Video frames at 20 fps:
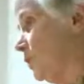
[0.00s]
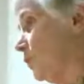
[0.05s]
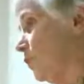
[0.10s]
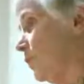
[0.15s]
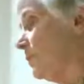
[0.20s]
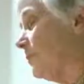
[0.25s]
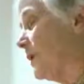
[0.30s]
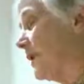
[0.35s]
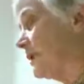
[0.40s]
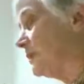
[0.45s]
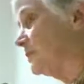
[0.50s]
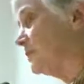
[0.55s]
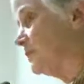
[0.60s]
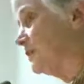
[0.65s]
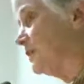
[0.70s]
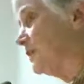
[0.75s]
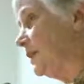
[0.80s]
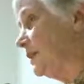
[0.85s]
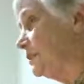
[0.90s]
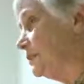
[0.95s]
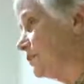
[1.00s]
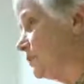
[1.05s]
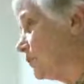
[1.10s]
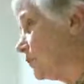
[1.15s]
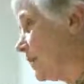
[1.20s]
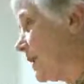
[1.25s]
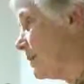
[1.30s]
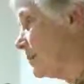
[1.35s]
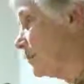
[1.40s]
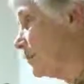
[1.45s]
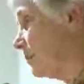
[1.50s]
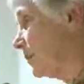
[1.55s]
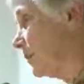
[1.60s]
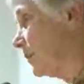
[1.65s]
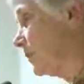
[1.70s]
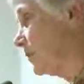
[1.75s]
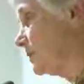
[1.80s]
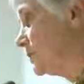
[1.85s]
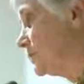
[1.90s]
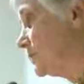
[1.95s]
We're back to the age of the robber
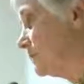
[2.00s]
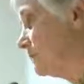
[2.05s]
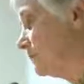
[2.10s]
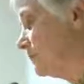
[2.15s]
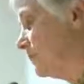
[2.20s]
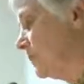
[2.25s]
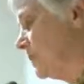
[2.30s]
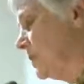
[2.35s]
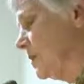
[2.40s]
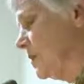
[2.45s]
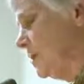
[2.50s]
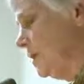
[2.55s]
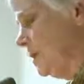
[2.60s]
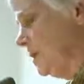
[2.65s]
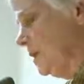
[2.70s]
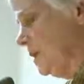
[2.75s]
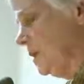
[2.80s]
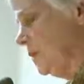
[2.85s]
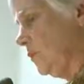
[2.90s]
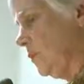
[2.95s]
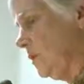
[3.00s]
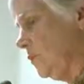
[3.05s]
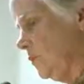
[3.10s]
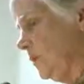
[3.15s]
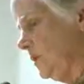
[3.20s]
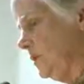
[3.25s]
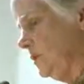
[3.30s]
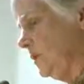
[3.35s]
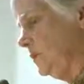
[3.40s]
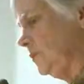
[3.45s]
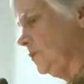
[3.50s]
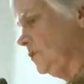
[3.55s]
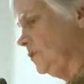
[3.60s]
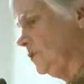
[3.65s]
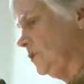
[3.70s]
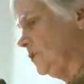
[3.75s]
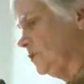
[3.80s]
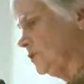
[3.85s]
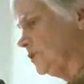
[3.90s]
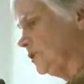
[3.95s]
barons. And what
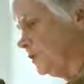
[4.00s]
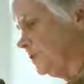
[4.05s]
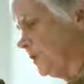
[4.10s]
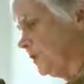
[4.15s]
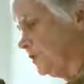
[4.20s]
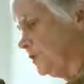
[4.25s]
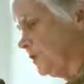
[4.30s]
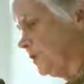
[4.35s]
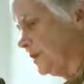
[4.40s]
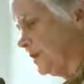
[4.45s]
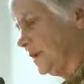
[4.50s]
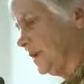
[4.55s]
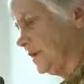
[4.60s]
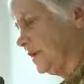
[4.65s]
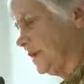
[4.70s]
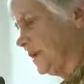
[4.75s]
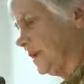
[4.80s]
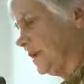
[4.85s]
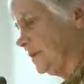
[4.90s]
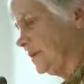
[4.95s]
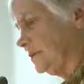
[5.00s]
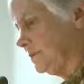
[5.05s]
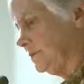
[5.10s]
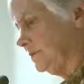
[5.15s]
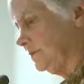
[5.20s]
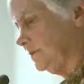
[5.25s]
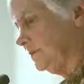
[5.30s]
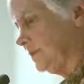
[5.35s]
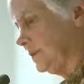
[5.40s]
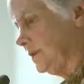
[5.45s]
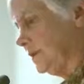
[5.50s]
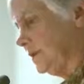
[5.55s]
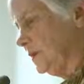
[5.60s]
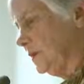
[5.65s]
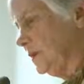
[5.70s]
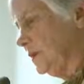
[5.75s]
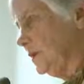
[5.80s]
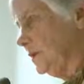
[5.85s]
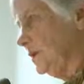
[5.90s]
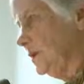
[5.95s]
we should be talking about,
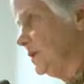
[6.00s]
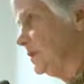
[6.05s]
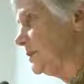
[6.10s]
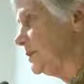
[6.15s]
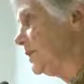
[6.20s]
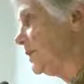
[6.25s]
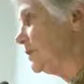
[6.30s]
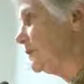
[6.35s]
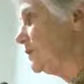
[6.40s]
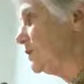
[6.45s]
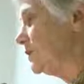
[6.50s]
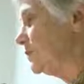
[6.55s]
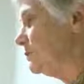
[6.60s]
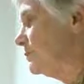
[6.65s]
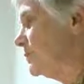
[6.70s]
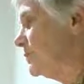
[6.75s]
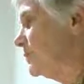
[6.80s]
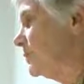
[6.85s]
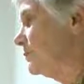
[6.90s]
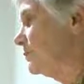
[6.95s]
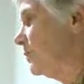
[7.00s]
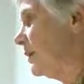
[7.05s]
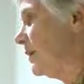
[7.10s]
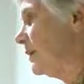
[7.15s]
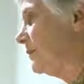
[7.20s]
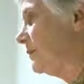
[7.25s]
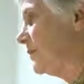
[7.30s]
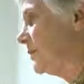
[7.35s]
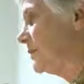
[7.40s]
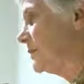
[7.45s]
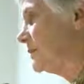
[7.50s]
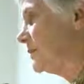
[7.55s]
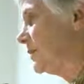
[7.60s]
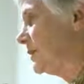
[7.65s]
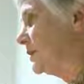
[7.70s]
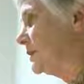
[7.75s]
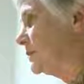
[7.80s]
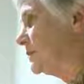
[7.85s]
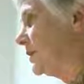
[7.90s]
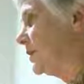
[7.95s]
instead of dismissing poverty and
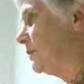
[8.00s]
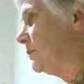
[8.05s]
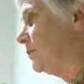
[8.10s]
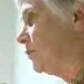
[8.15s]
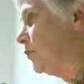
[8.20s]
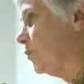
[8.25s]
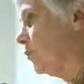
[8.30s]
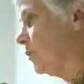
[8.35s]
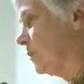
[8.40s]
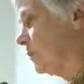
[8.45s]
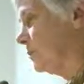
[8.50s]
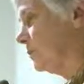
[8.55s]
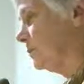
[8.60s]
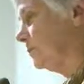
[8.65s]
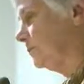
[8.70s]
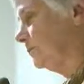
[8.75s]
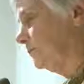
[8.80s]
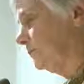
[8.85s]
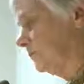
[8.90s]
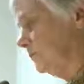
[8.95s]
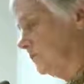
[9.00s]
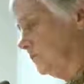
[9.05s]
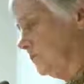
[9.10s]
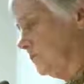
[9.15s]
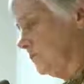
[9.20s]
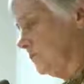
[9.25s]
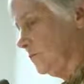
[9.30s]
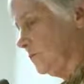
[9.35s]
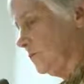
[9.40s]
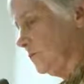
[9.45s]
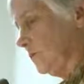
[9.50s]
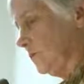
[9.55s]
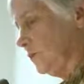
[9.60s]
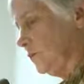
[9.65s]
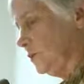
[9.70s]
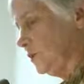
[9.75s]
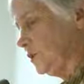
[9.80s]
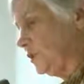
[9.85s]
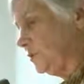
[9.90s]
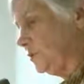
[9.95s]
saying it's unimportant,
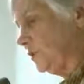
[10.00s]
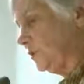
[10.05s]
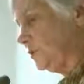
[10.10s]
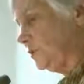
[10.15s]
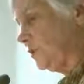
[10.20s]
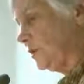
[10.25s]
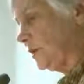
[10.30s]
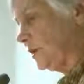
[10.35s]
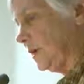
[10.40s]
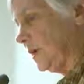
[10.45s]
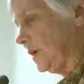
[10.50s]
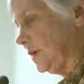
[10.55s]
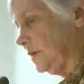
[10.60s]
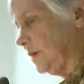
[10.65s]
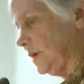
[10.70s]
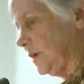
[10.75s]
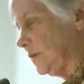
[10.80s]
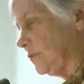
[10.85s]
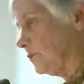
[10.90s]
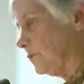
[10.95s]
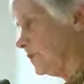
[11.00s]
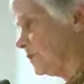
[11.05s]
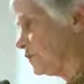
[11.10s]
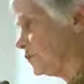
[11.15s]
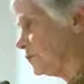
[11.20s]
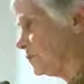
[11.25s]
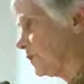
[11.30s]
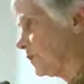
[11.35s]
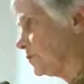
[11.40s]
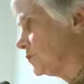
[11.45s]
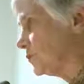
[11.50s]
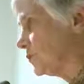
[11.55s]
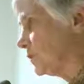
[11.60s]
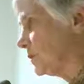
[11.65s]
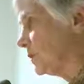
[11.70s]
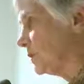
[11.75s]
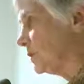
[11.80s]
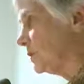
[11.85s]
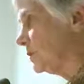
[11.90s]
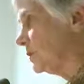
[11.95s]
we should be talking about
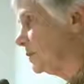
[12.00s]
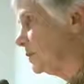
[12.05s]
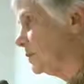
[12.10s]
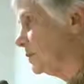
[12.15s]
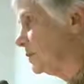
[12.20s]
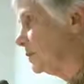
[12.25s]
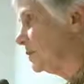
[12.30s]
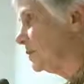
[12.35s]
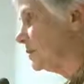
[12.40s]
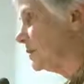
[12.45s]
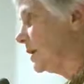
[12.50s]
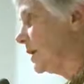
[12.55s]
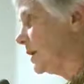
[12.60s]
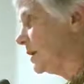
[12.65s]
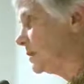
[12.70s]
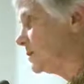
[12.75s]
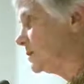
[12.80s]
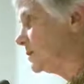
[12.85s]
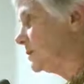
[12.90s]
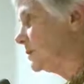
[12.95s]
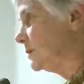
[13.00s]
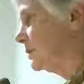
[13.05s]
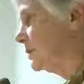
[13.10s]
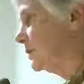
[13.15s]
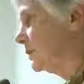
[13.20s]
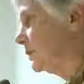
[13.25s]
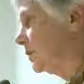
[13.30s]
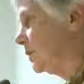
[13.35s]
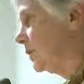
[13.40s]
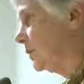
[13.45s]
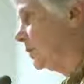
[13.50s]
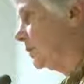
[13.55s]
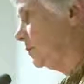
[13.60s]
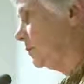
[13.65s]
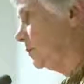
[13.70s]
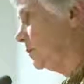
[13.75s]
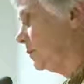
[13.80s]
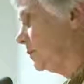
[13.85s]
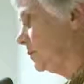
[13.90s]
restructuring the tax code.